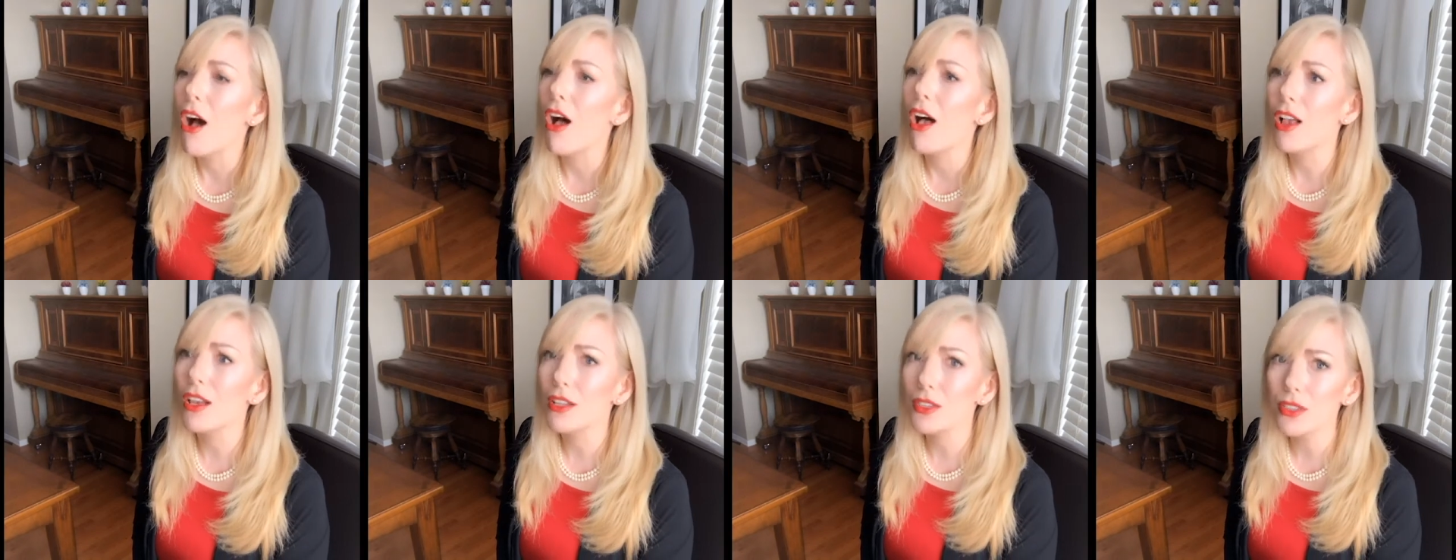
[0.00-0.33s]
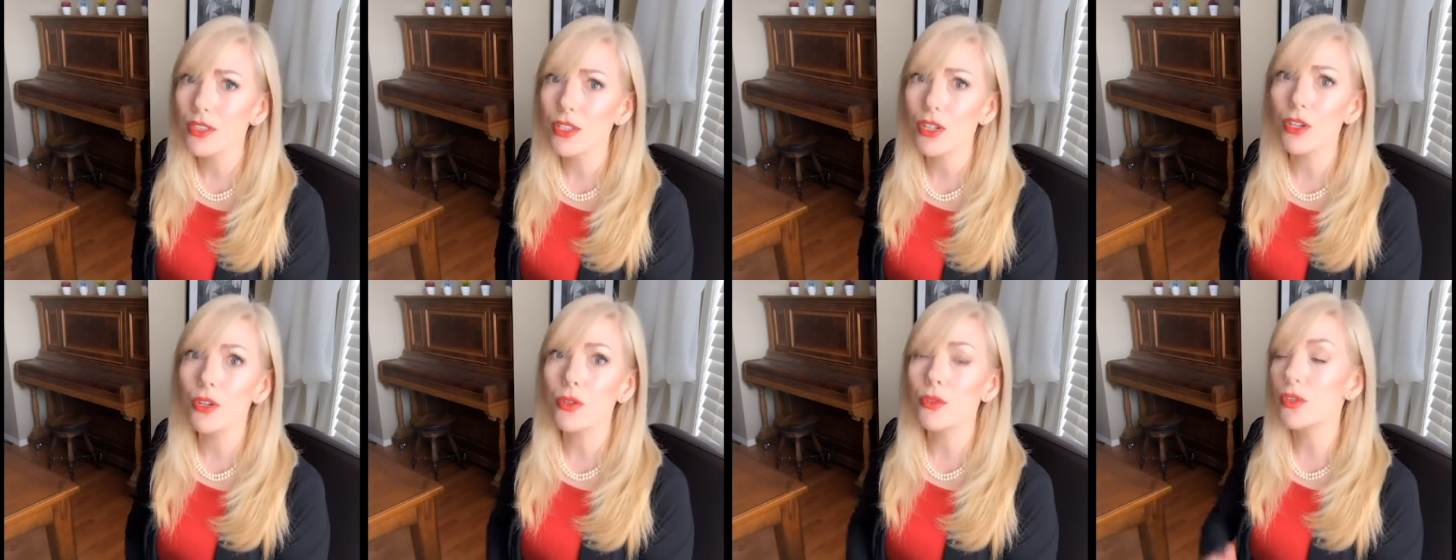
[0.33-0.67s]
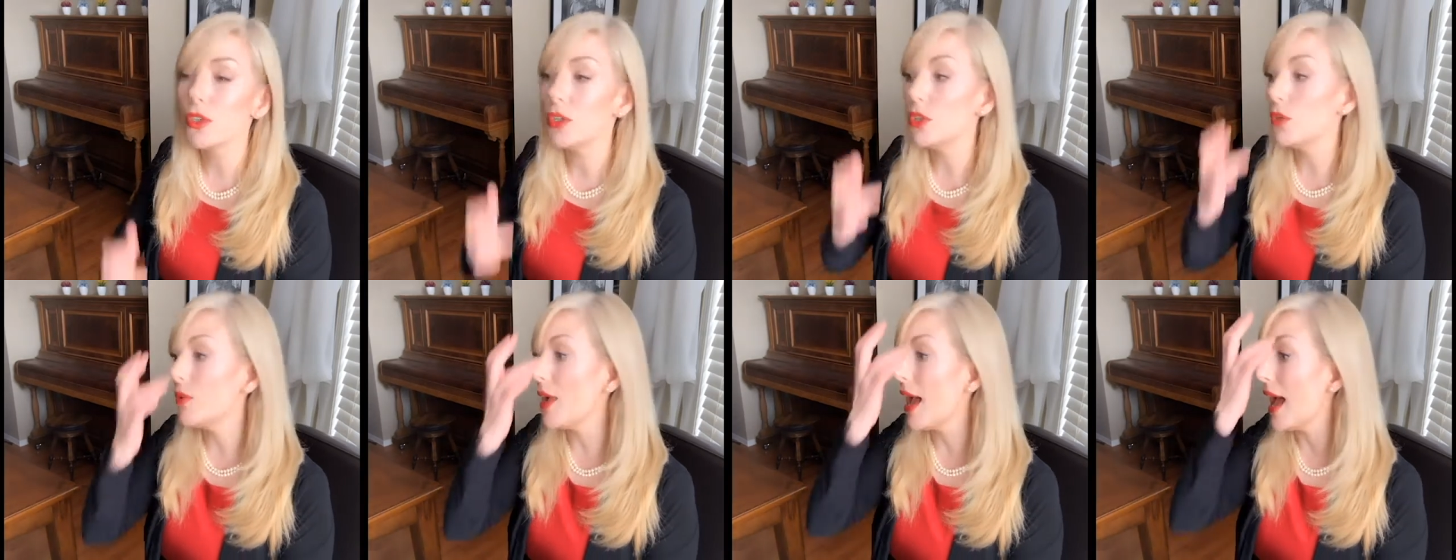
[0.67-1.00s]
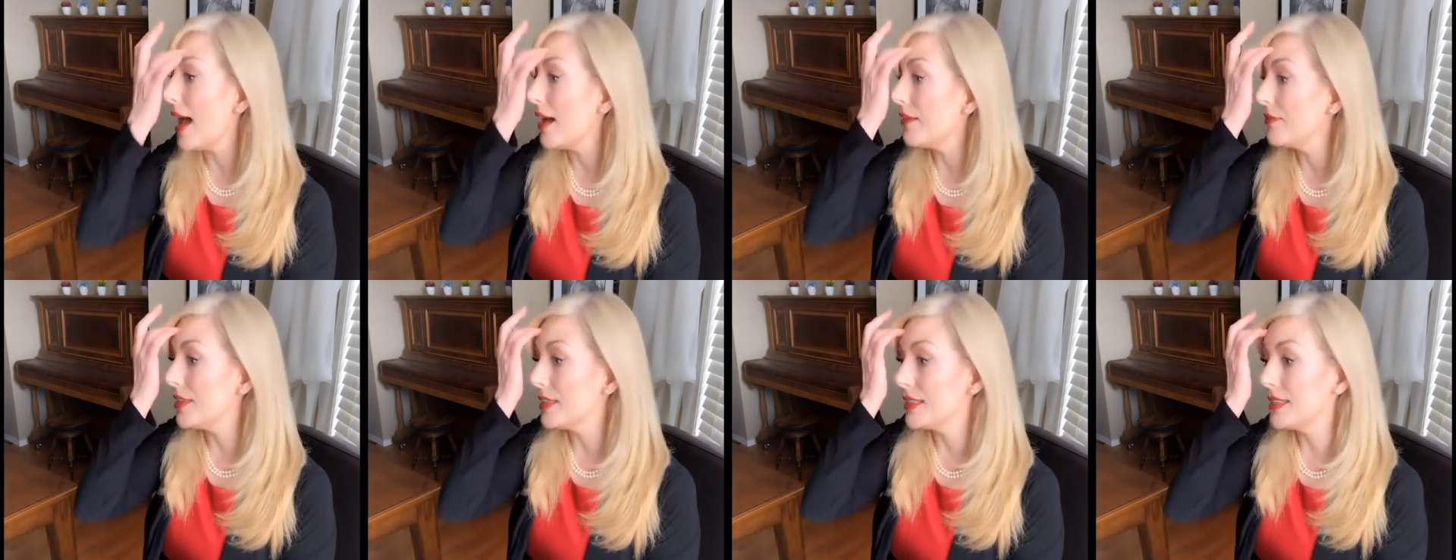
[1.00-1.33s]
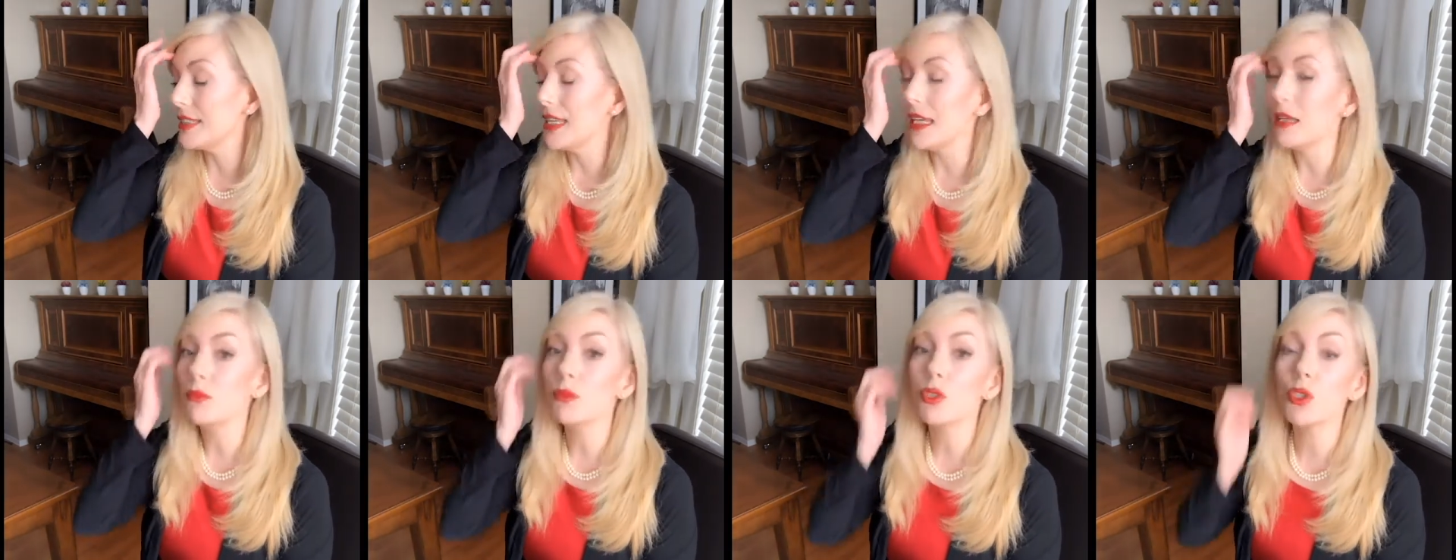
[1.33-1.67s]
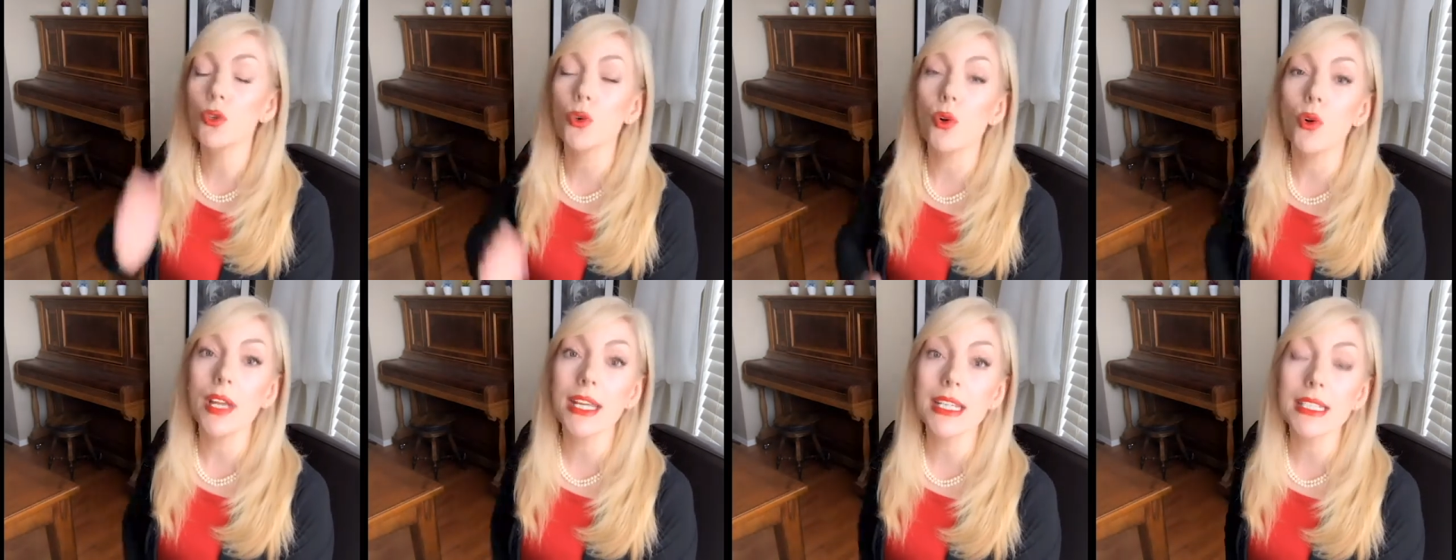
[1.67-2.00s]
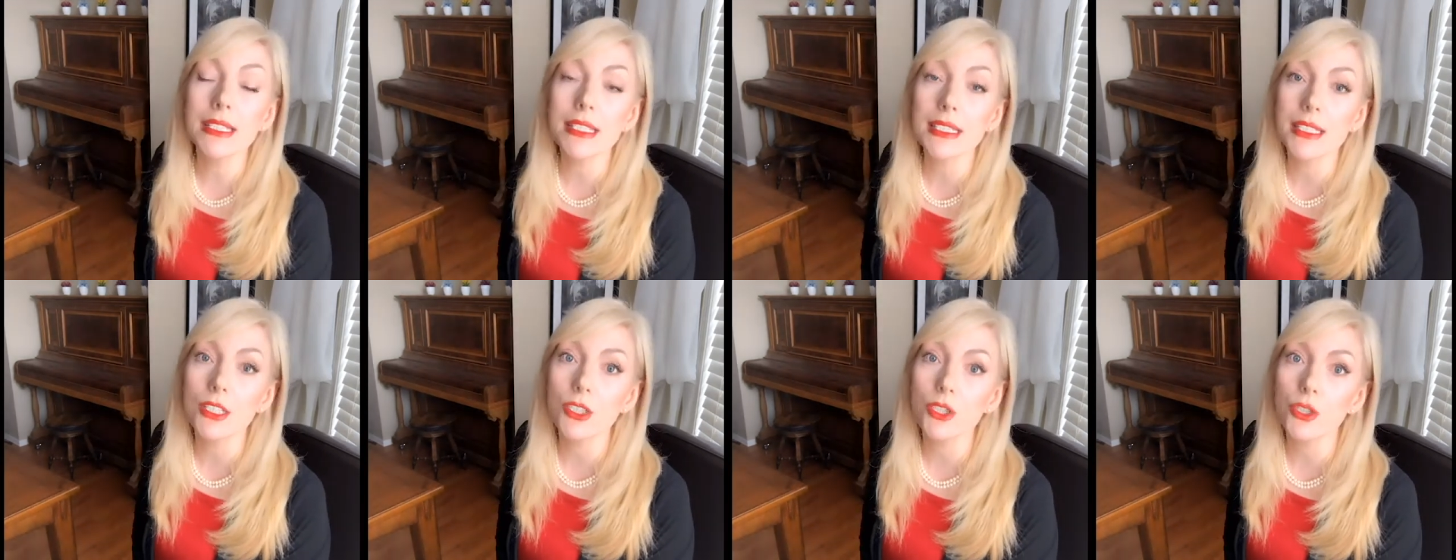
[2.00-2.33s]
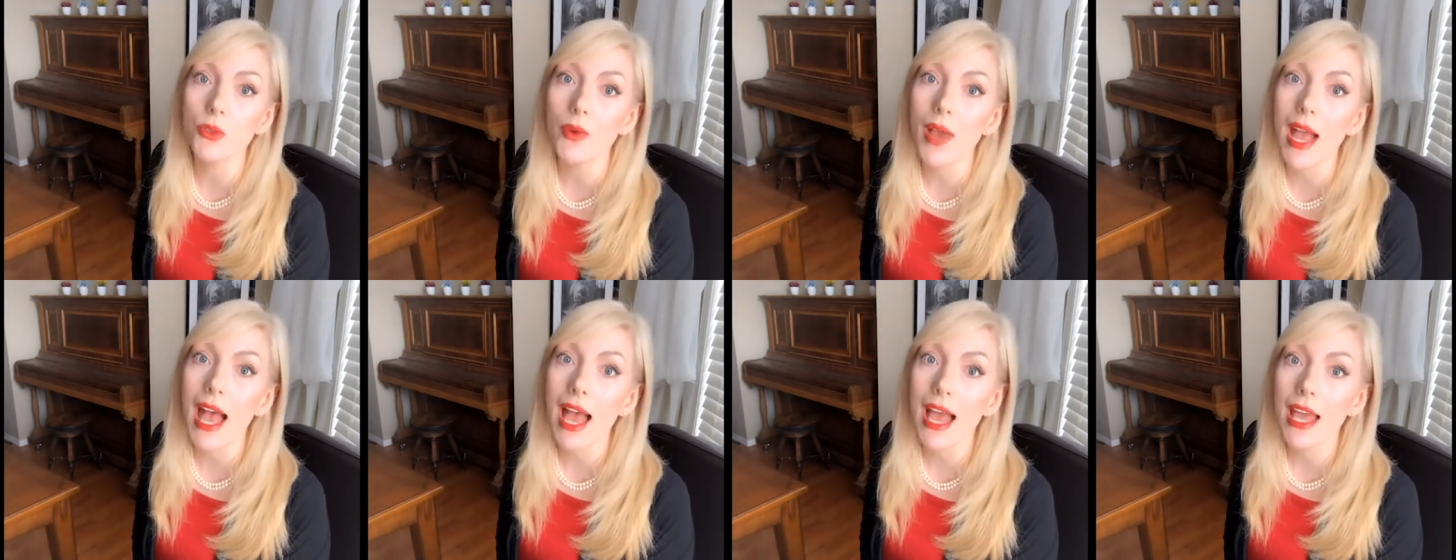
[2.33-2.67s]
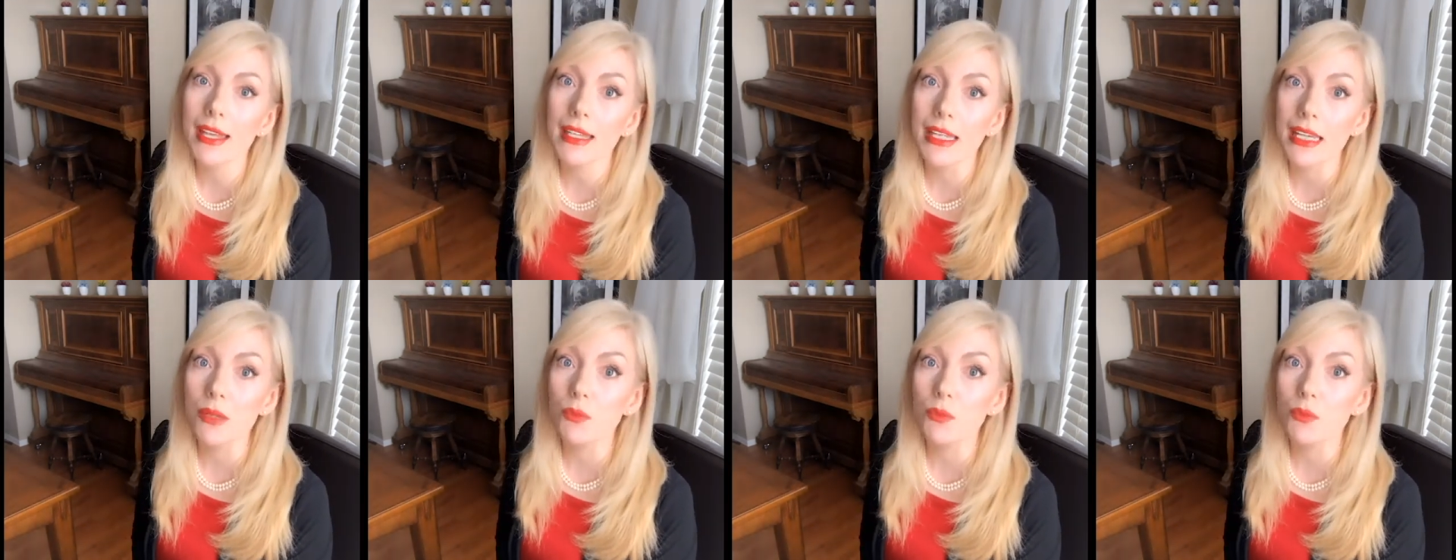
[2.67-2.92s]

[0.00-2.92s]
Also, you have the same choice that you had